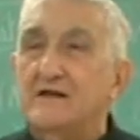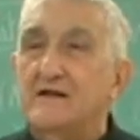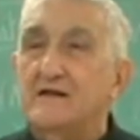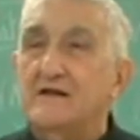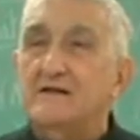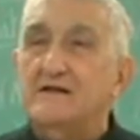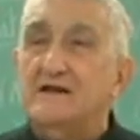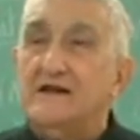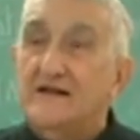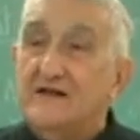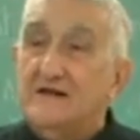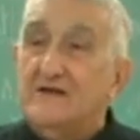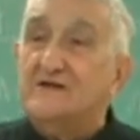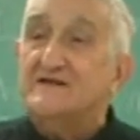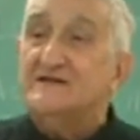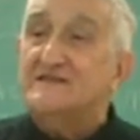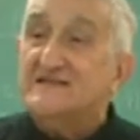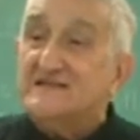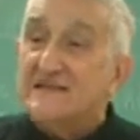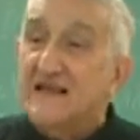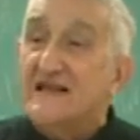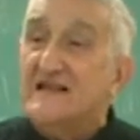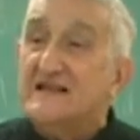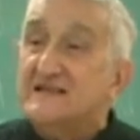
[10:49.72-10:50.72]
trillion
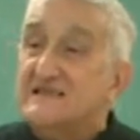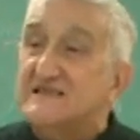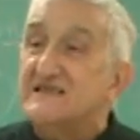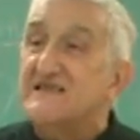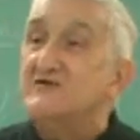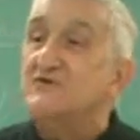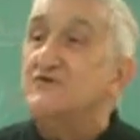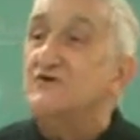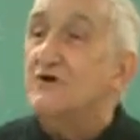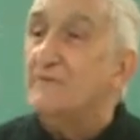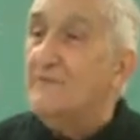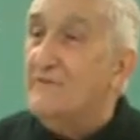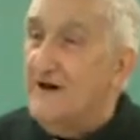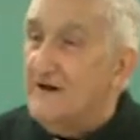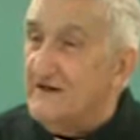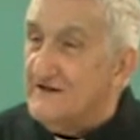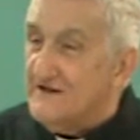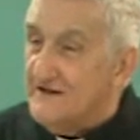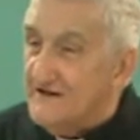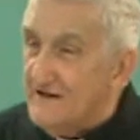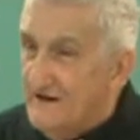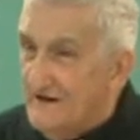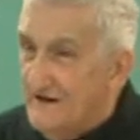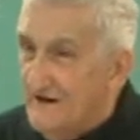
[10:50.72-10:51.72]
cells in your
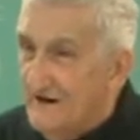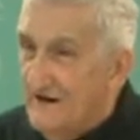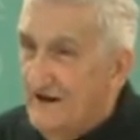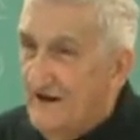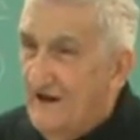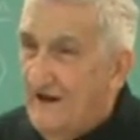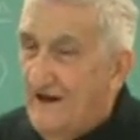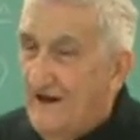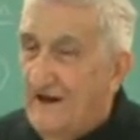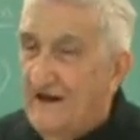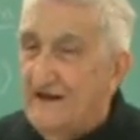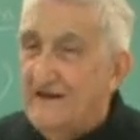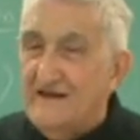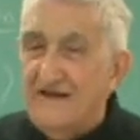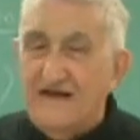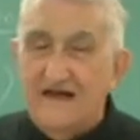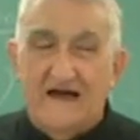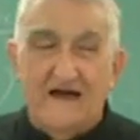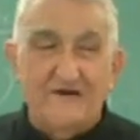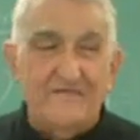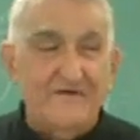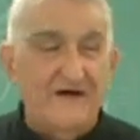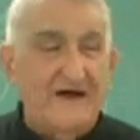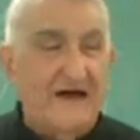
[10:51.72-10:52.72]
body, and they
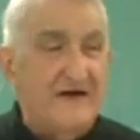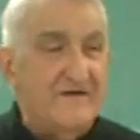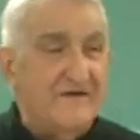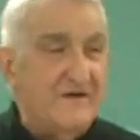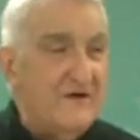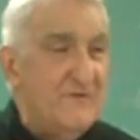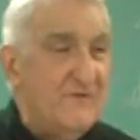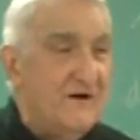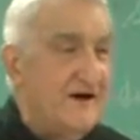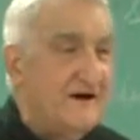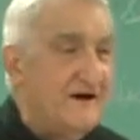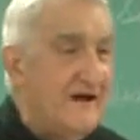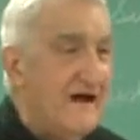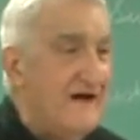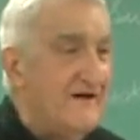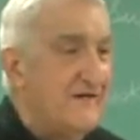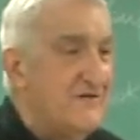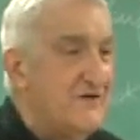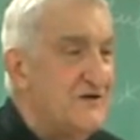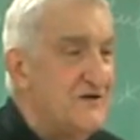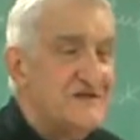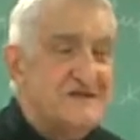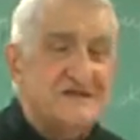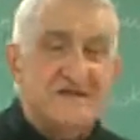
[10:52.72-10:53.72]
have everyone
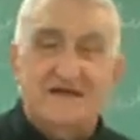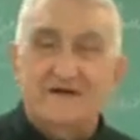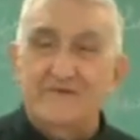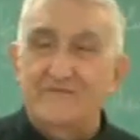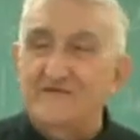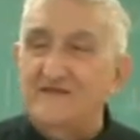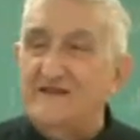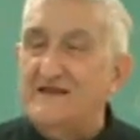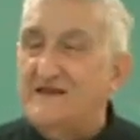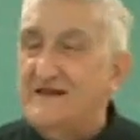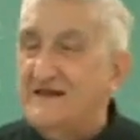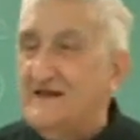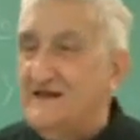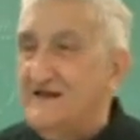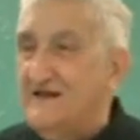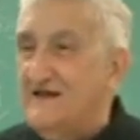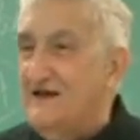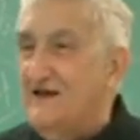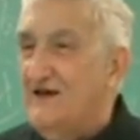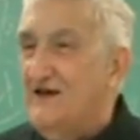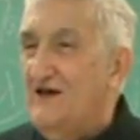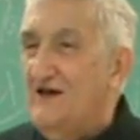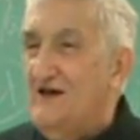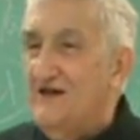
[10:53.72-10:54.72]
of the same
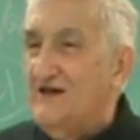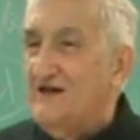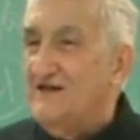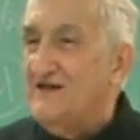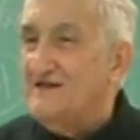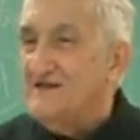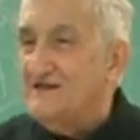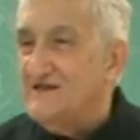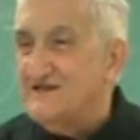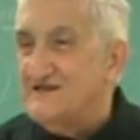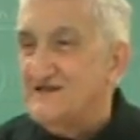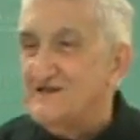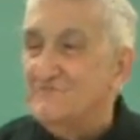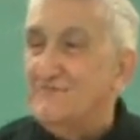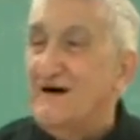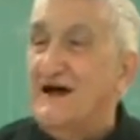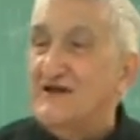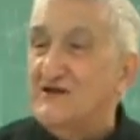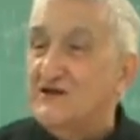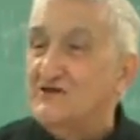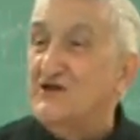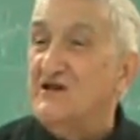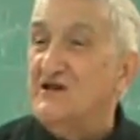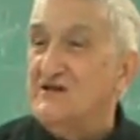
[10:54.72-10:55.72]
DNA, it is
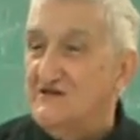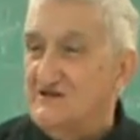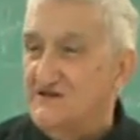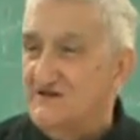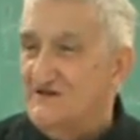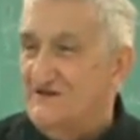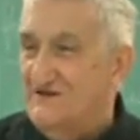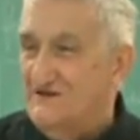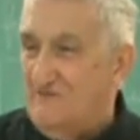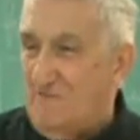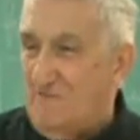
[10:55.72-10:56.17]
by chance.